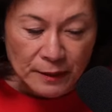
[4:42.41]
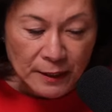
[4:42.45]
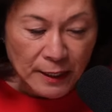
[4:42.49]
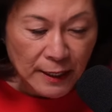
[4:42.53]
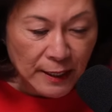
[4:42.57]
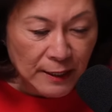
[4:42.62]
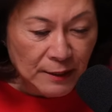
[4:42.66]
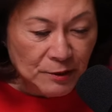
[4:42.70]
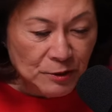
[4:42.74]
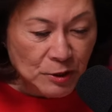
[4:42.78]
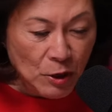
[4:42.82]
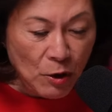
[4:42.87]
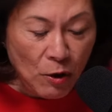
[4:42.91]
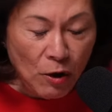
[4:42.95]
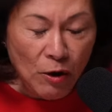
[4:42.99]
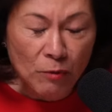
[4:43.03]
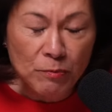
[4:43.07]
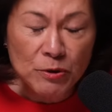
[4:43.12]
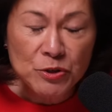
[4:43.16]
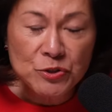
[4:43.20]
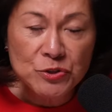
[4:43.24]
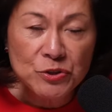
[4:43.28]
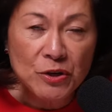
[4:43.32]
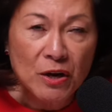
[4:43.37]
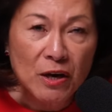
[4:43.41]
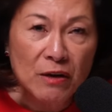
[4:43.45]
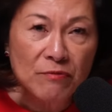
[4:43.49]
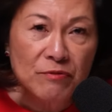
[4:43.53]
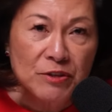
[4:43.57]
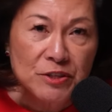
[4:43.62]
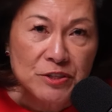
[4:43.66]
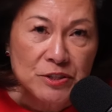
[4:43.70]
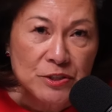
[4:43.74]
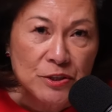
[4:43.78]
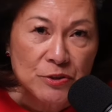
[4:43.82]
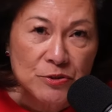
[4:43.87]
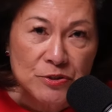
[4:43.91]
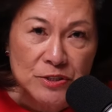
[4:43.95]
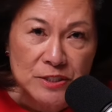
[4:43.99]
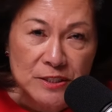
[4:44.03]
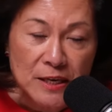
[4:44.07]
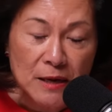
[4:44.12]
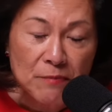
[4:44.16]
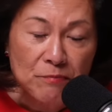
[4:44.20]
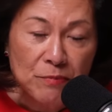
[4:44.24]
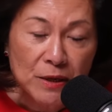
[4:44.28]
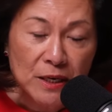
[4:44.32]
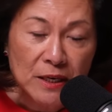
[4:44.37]
And almost all of us know
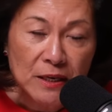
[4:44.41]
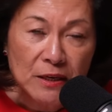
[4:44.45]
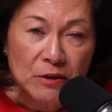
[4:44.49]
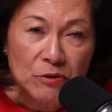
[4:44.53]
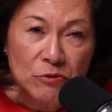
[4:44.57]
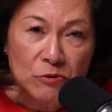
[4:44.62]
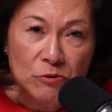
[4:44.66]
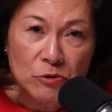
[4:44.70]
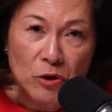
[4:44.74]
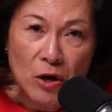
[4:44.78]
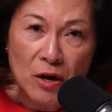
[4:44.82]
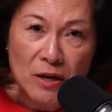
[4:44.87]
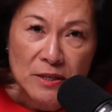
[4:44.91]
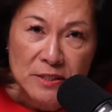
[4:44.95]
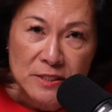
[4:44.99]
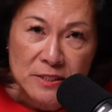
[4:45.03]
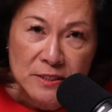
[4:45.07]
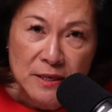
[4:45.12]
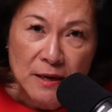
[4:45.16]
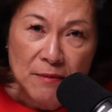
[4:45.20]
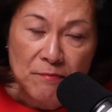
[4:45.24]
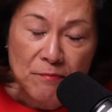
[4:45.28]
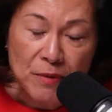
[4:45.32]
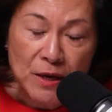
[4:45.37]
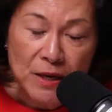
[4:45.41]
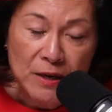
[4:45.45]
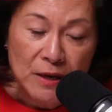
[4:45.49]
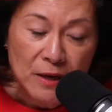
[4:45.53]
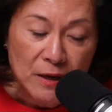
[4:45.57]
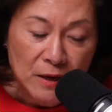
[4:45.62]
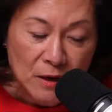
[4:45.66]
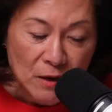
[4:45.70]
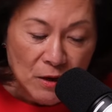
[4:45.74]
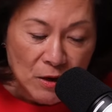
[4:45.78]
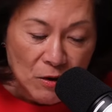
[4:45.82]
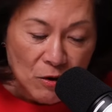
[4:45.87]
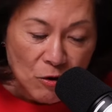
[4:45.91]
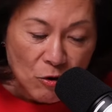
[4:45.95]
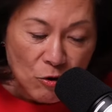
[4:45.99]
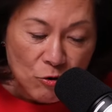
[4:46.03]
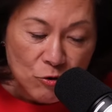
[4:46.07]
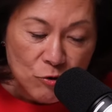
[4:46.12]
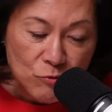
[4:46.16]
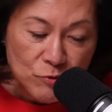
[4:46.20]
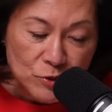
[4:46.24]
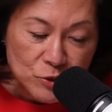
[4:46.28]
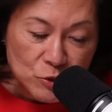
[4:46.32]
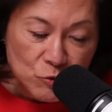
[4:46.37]
somebody who lost somebody or
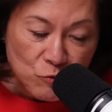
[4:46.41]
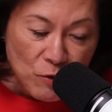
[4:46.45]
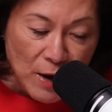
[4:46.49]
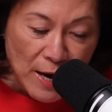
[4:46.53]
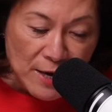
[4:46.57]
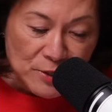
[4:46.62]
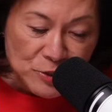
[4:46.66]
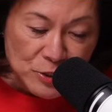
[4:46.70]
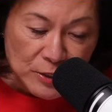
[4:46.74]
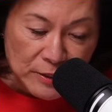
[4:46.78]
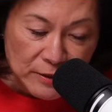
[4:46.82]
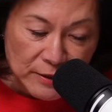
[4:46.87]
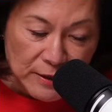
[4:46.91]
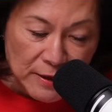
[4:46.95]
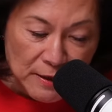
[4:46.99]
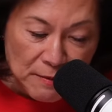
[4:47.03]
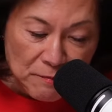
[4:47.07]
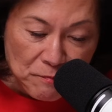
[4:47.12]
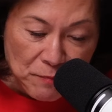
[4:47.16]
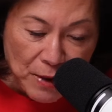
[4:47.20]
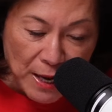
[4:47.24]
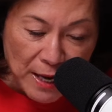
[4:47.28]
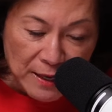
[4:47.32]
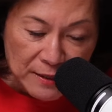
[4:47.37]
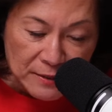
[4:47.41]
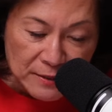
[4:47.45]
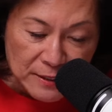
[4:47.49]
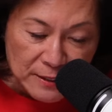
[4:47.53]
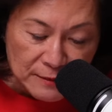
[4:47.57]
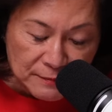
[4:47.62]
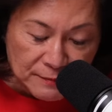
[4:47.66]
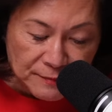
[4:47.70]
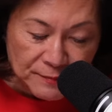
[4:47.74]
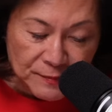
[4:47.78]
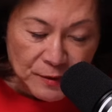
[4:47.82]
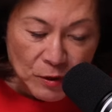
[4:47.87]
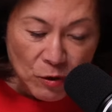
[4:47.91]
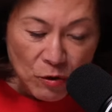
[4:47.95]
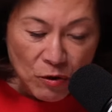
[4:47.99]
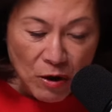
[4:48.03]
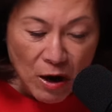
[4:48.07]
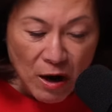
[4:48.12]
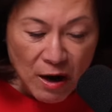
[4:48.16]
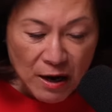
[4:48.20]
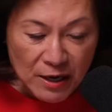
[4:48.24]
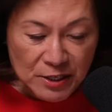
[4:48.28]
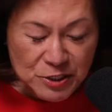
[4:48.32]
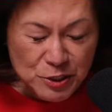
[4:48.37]
who was tragically impacted or
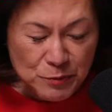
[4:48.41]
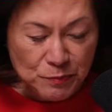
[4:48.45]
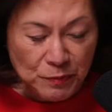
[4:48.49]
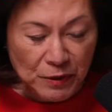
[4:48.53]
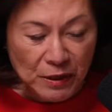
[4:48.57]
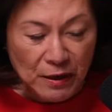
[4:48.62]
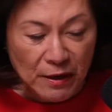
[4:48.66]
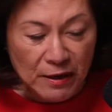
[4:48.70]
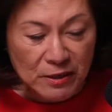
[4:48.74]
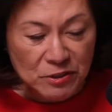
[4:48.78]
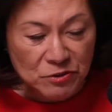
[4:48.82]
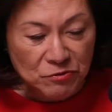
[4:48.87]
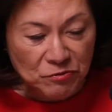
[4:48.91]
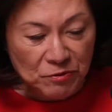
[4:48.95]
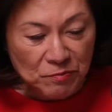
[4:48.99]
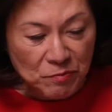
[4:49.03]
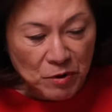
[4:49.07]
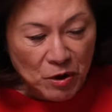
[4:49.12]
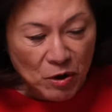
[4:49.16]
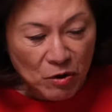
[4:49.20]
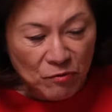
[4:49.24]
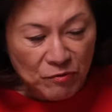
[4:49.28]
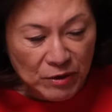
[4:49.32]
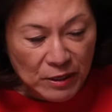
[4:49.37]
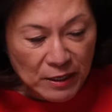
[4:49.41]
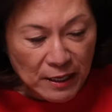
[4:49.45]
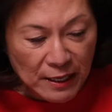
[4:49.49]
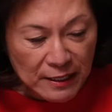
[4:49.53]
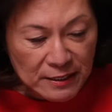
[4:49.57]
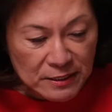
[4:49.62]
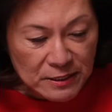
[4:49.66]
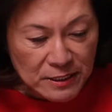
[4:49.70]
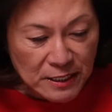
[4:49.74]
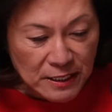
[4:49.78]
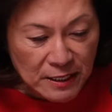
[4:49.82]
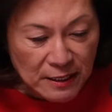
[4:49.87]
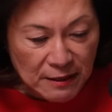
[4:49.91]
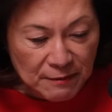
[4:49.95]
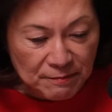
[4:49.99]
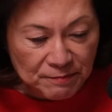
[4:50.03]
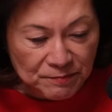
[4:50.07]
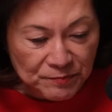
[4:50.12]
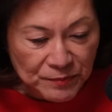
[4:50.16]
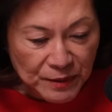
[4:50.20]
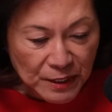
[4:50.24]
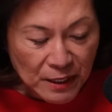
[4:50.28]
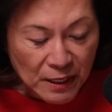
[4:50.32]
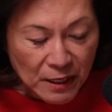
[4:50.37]
hospitalized from COVID-19.
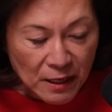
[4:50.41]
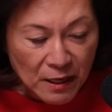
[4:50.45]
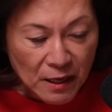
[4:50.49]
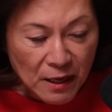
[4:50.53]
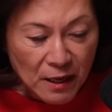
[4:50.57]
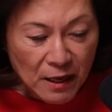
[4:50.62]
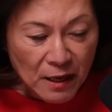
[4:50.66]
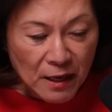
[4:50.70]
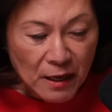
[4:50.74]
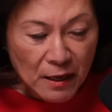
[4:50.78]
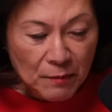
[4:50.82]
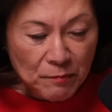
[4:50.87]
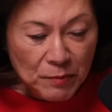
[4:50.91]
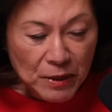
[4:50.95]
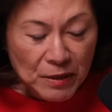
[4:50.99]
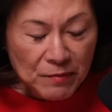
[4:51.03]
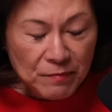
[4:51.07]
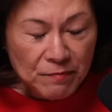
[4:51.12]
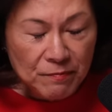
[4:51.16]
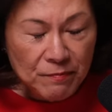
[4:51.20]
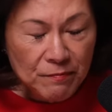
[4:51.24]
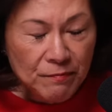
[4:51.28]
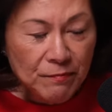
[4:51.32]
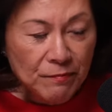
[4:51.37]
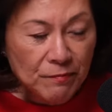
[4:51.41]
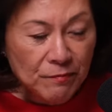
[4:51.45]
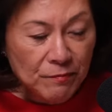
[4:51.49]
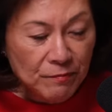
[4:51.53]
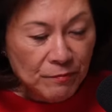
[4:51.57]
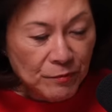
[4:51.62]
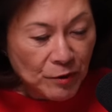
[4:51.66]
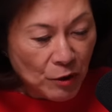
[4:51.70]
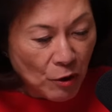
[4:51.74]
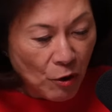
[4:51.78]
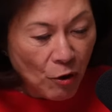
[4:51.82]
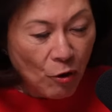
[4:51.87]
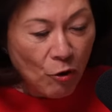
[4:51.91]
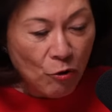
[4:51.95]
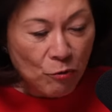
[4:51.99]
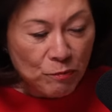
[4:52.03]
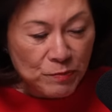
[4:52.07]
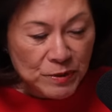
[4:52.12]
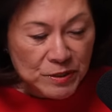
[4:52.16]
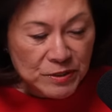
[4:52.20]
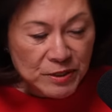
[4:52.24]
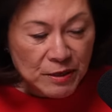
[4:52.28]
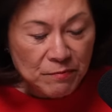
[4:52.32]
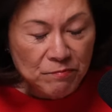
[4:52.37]
But the hope
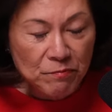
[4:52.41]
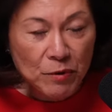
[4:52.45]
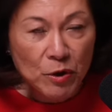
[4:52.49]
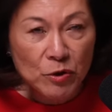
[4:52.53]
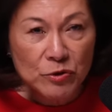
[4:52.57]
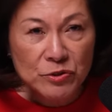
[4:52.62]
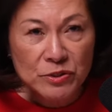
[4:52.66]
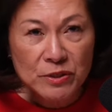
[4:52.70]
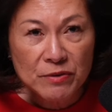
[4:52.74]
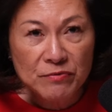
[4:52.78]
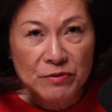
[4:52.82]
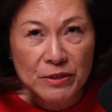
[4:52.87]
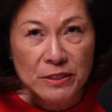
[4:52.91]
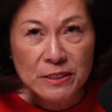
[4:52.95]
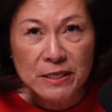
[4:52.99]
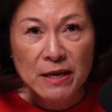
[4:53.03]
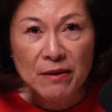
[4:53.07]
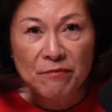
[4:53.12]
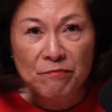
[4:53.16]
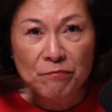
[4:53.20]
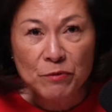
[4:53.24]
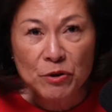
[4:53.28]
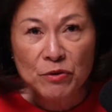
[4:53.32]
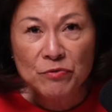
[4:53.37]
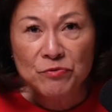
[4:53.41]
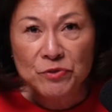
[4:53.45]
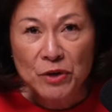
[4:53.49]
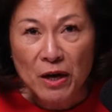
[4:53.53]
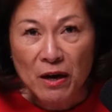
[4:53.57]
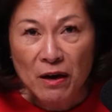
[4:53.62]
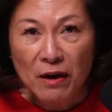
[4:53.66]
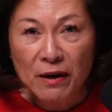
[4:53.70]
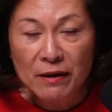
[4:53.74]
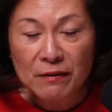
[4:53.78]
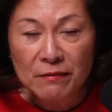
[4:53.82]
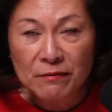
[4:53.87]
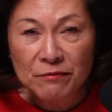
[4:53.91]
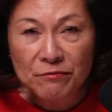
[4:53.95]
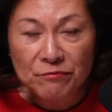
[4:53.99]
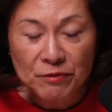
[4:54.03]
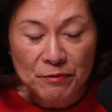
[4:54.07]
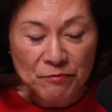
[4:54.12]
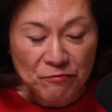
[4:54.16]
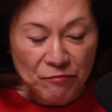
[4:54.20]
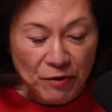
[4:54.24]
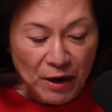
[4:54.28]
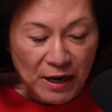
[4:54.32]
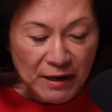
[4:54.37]
is that most of us have moved on
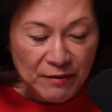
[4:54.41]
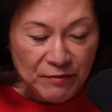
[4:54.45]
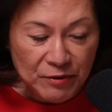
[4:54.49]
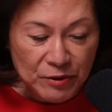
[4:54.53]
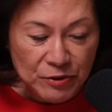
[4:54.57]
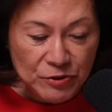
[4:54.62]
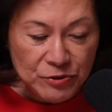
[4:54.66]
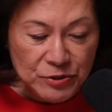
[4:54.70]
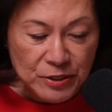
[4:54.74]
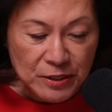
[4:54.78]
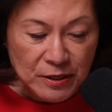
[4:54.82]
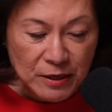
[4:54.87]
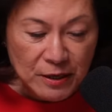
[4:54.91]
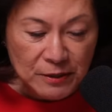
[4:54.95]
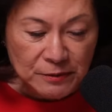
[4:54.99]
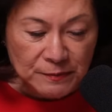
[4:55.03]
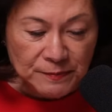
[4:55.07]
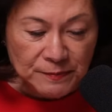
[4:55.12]
from 5 years ago